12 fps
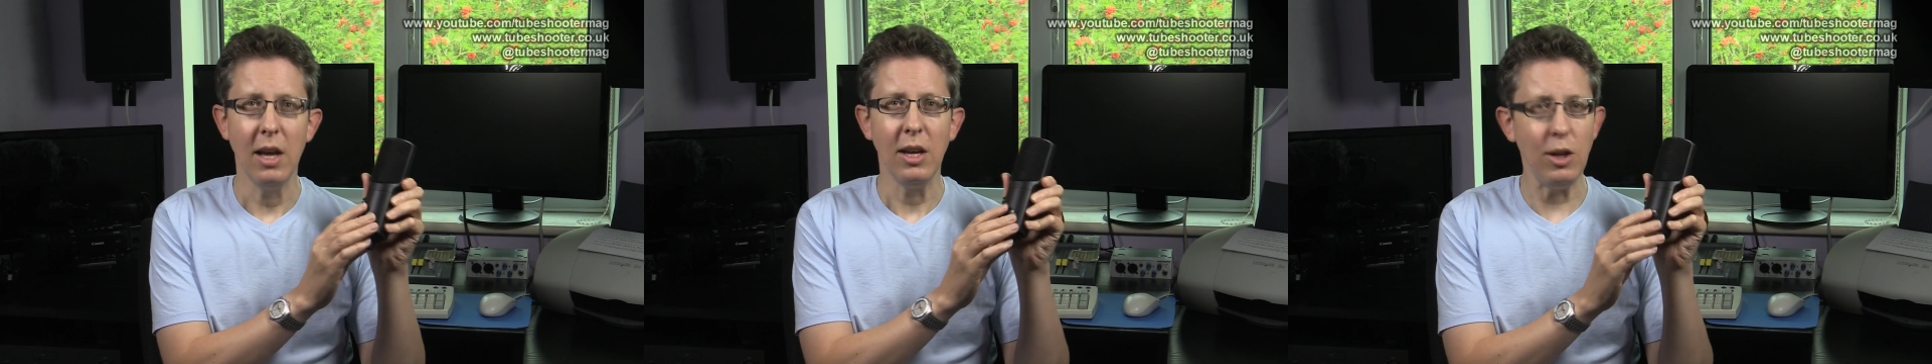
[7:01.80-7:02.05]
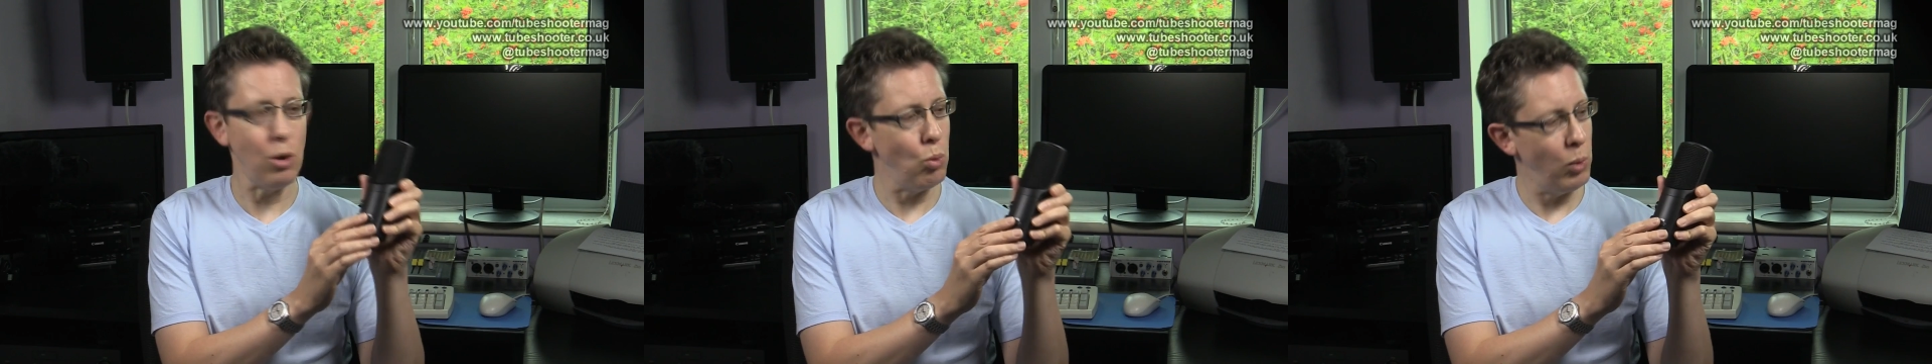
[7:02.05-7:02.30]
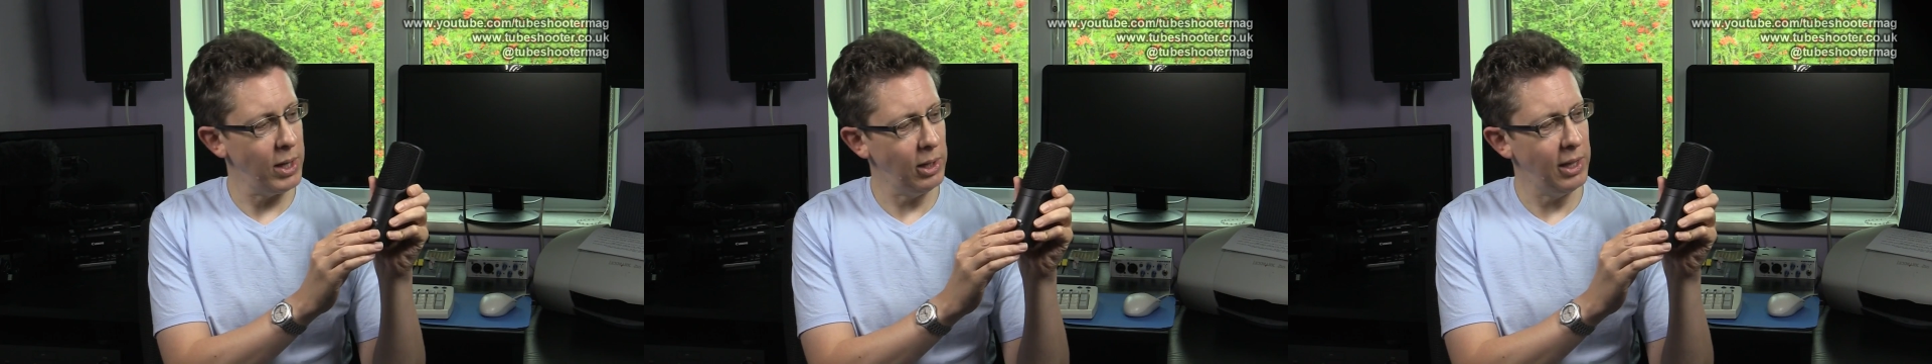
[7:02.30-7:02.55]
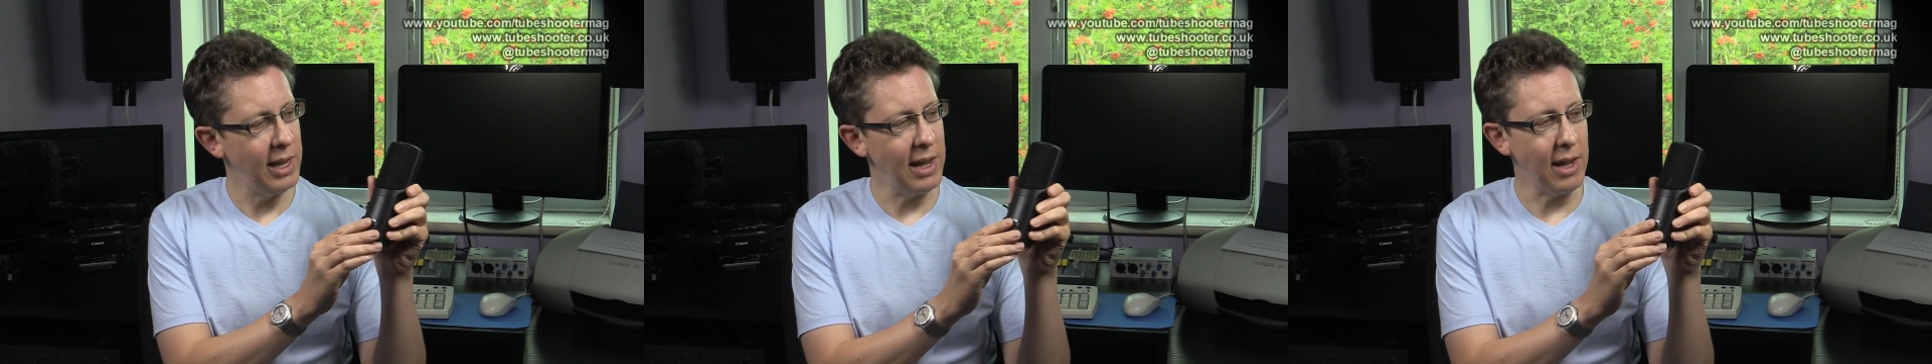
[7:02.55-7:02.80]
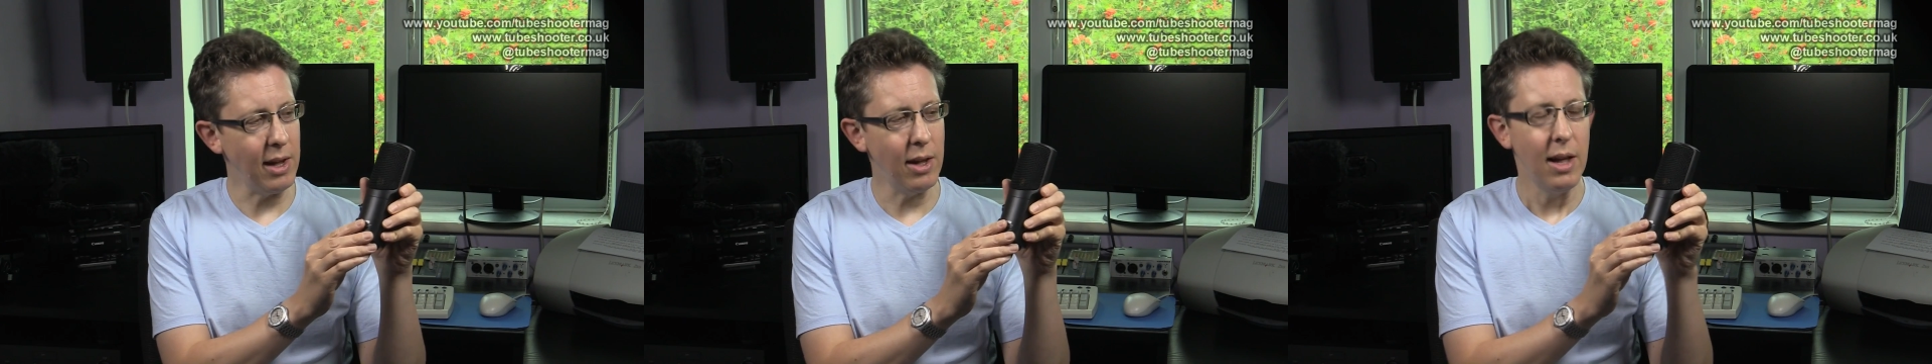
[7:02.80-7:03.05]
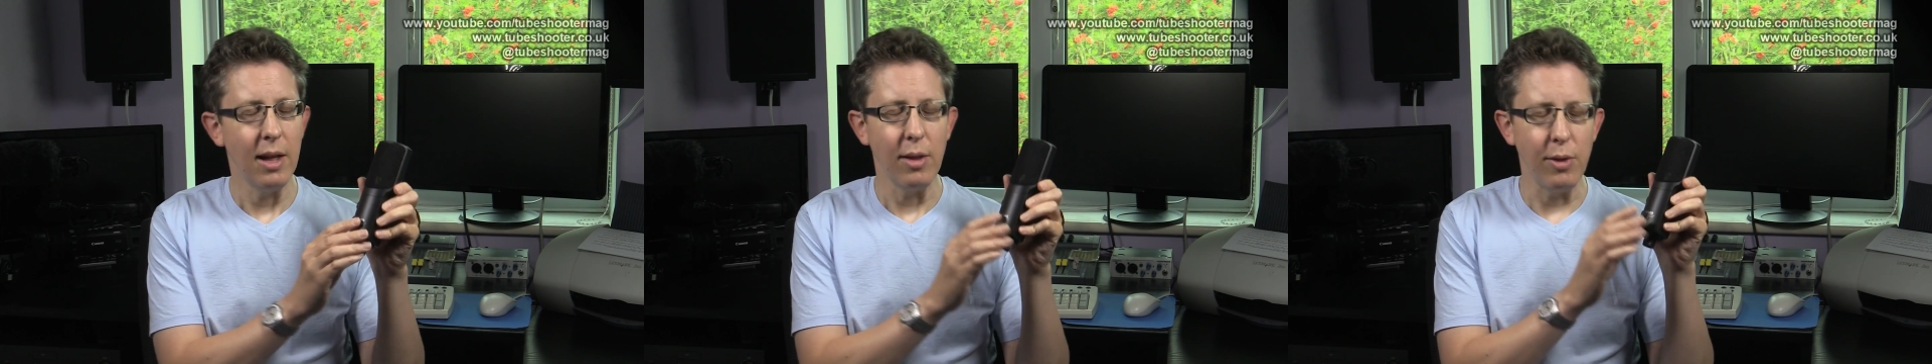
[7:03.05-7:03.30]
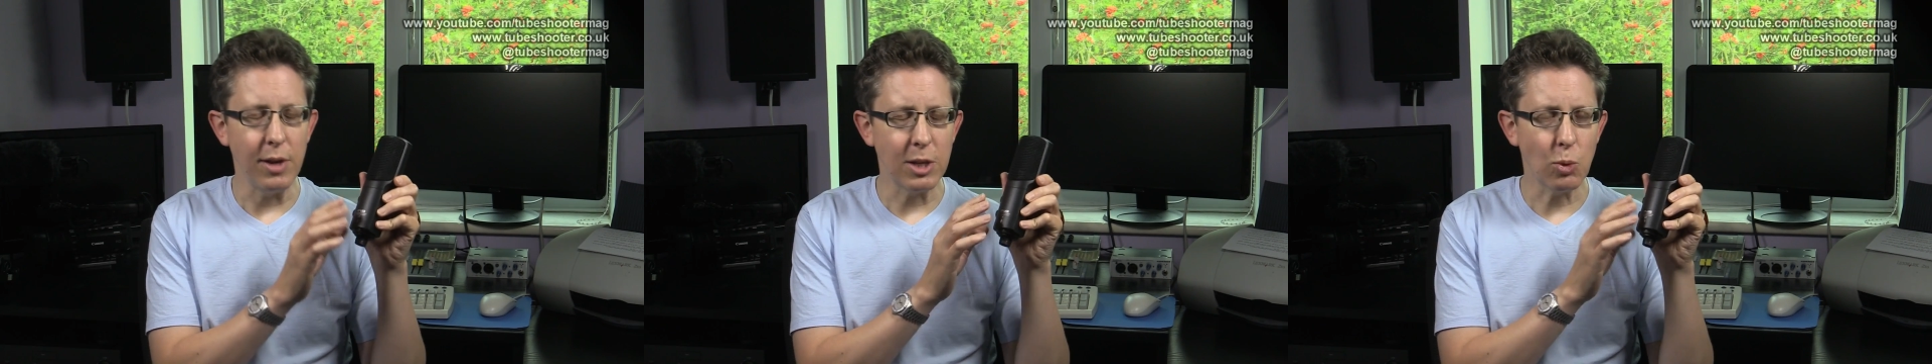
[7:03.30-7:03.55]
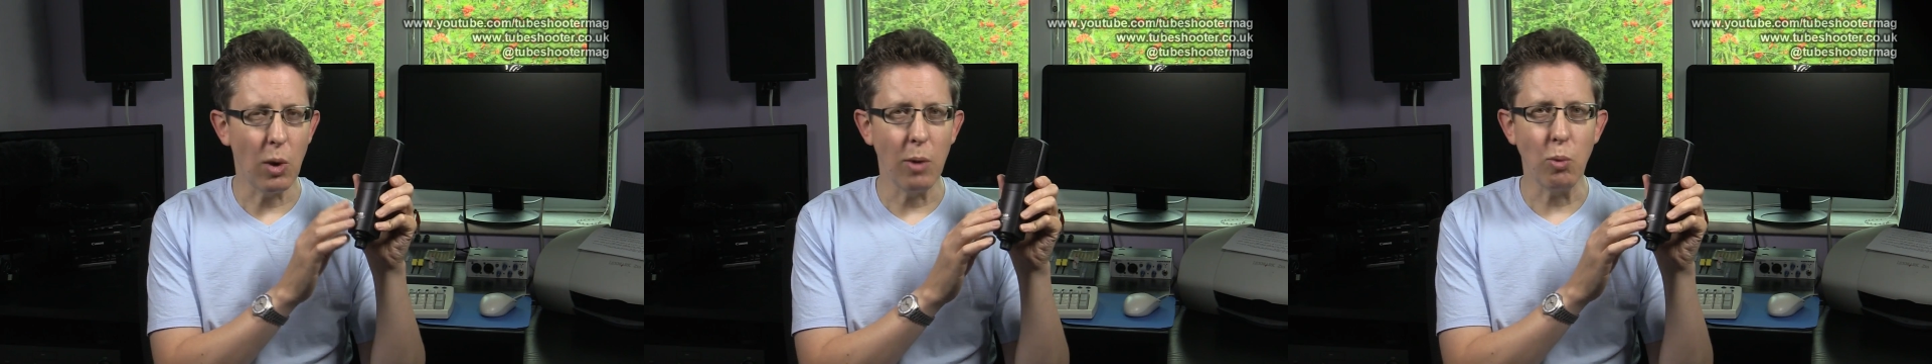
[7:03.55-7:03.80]
you will hear
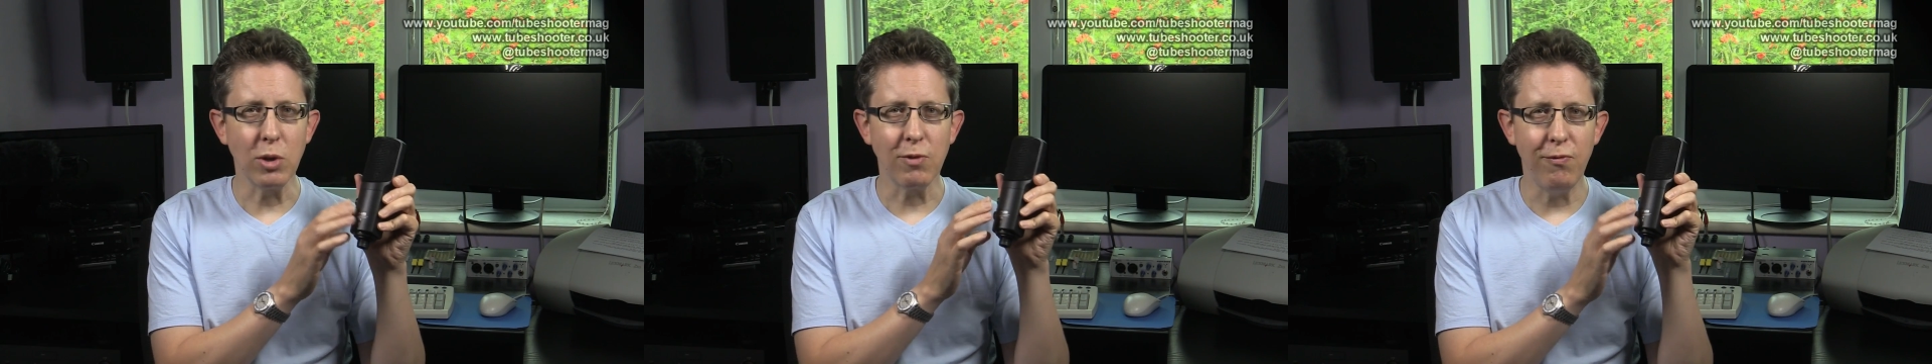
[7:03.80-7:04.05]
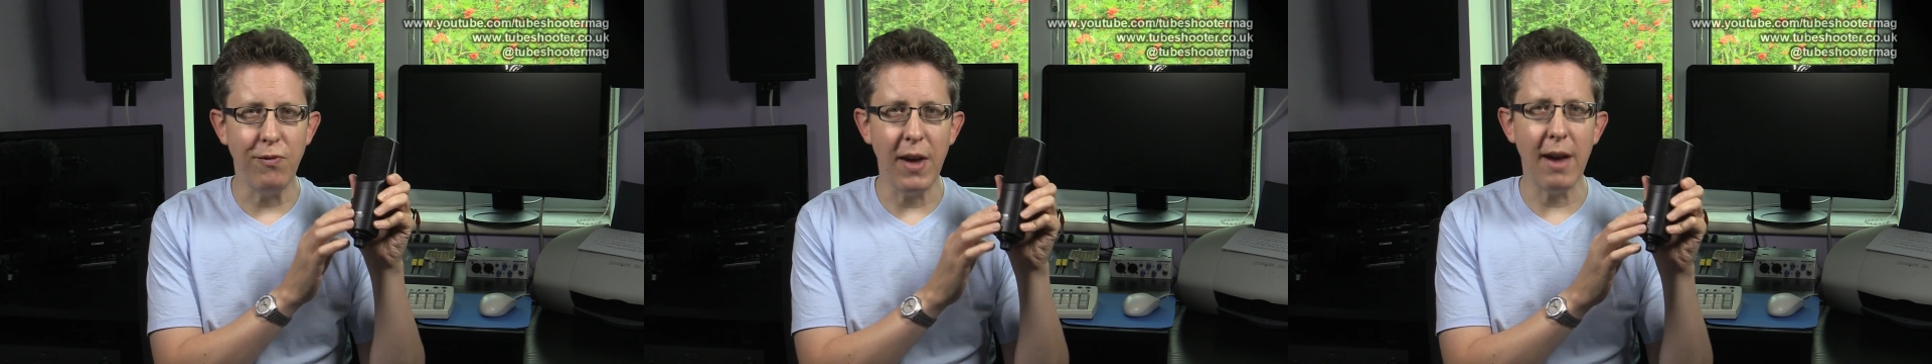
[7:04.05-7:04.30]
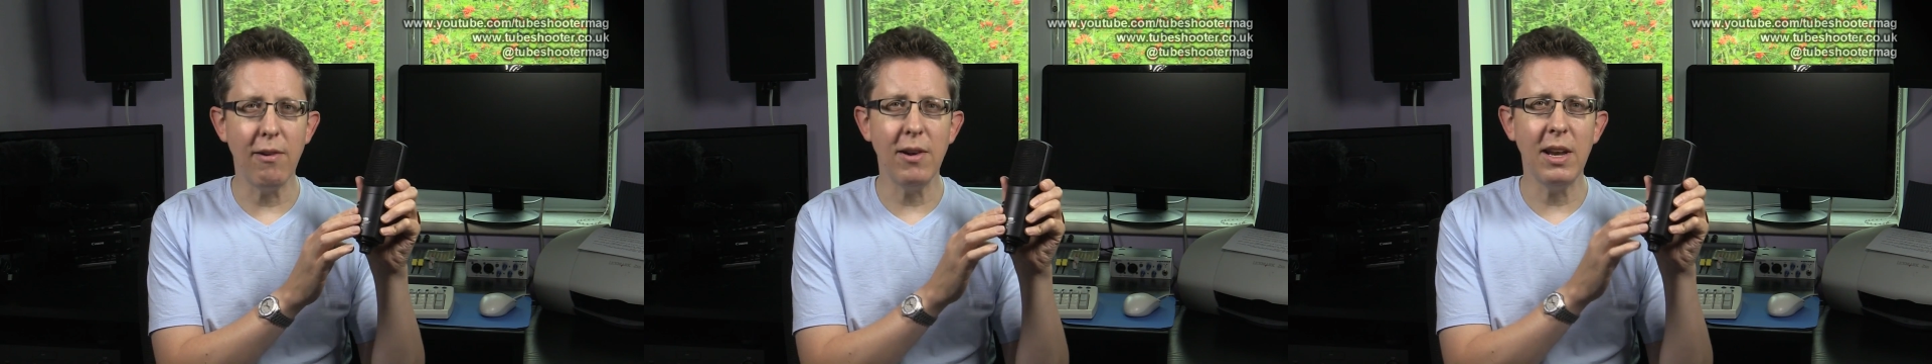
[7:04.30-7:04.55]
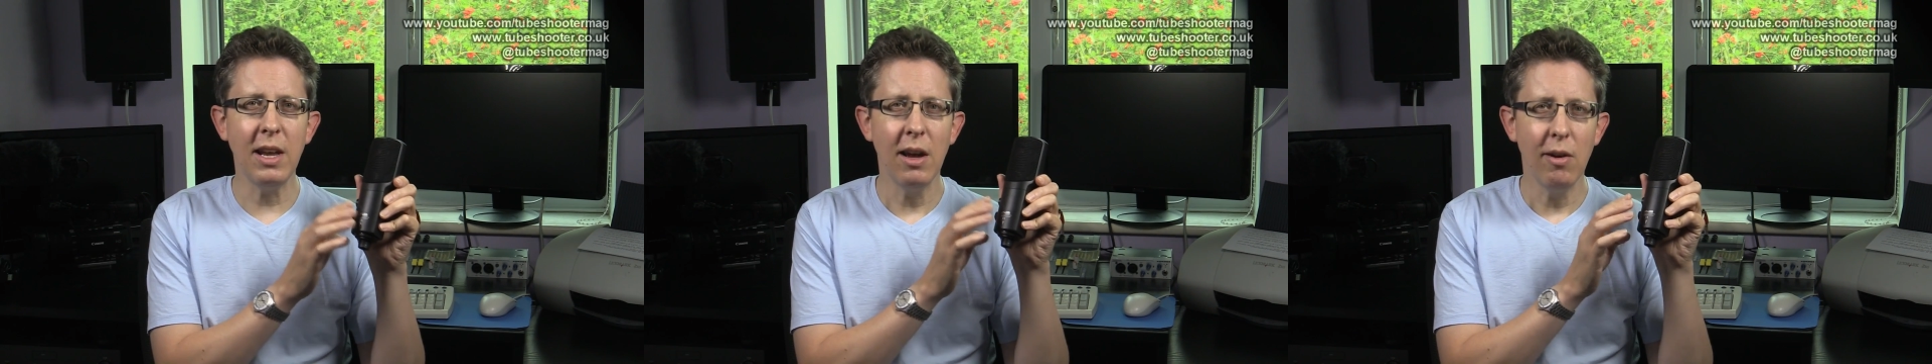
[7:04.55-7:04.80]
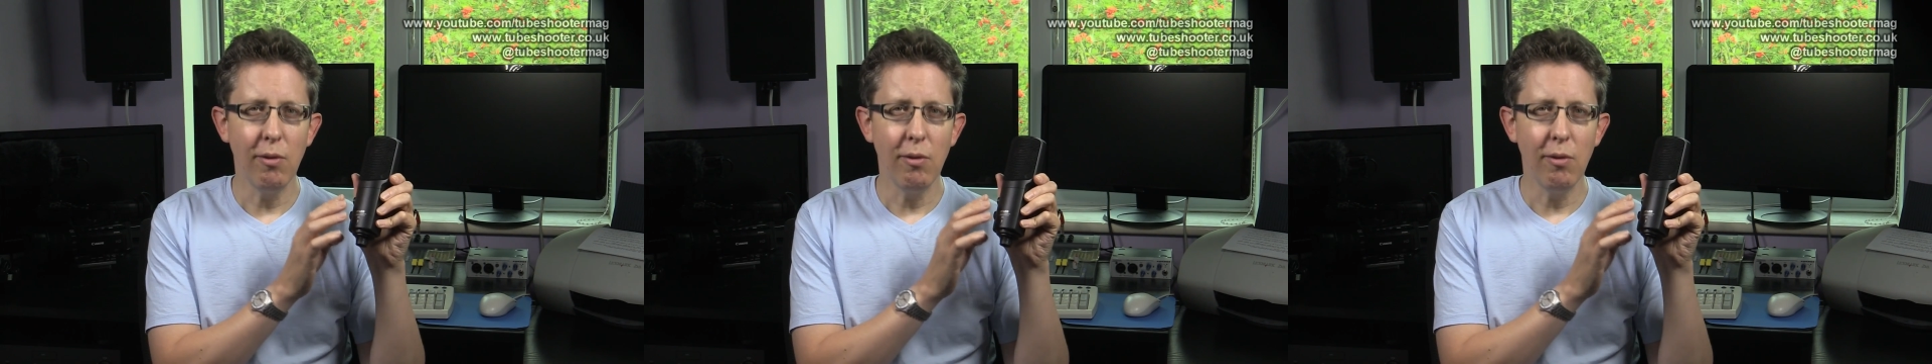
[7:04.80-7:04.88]
this one was very,